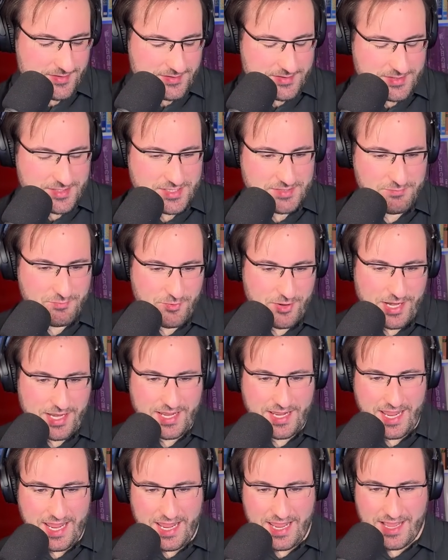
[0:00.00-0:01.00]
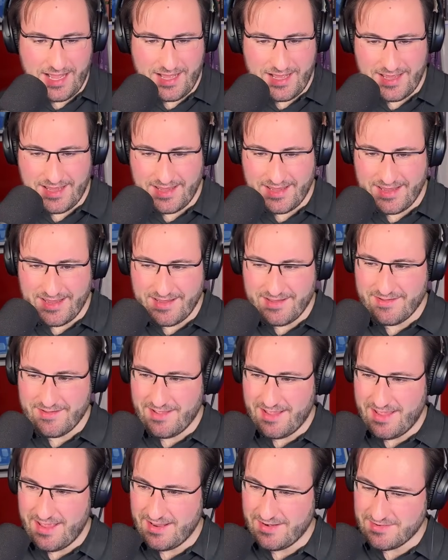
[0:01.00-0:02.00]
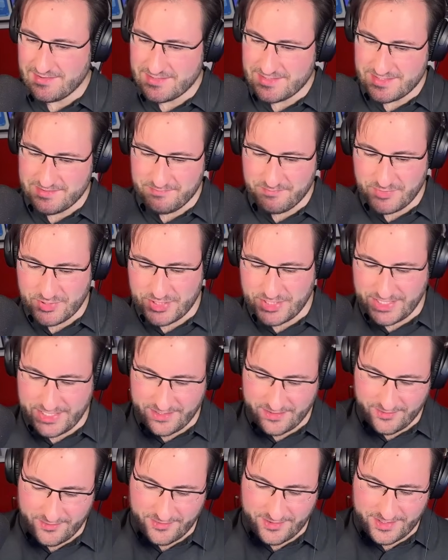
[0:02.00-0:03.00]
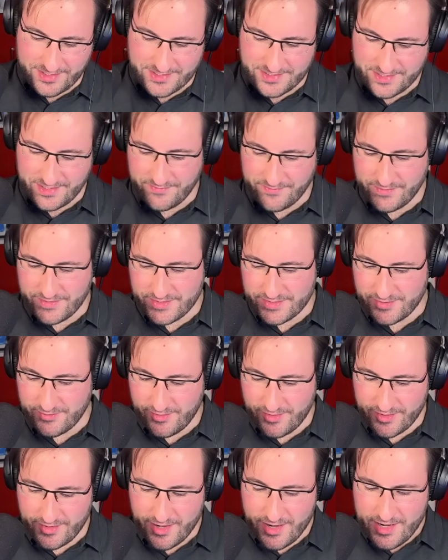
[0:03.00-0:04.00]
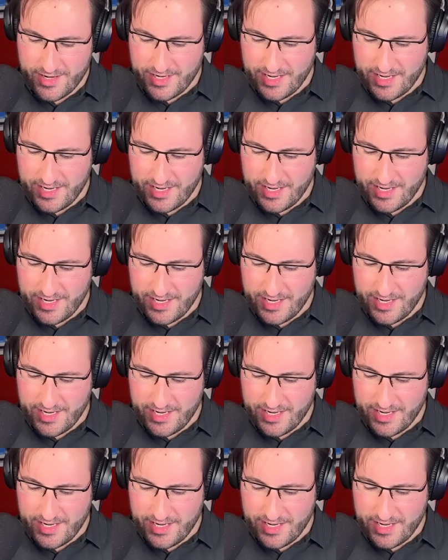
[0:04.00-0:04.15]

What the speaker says: Spring AI and some machine learning stuff and so on.